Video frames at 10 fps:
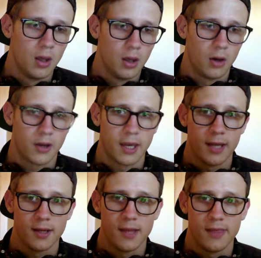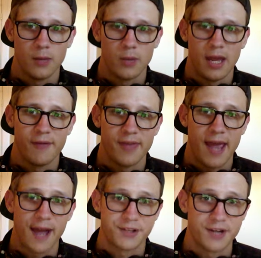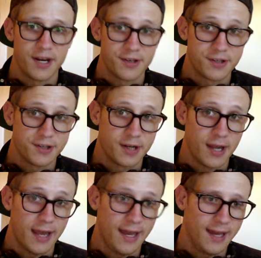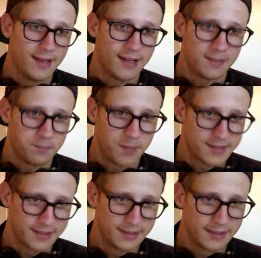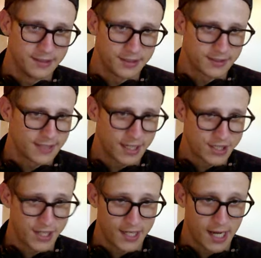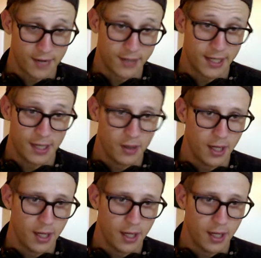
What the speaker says: Okay, and then we have the actor editor, and it basically looks like shit right now.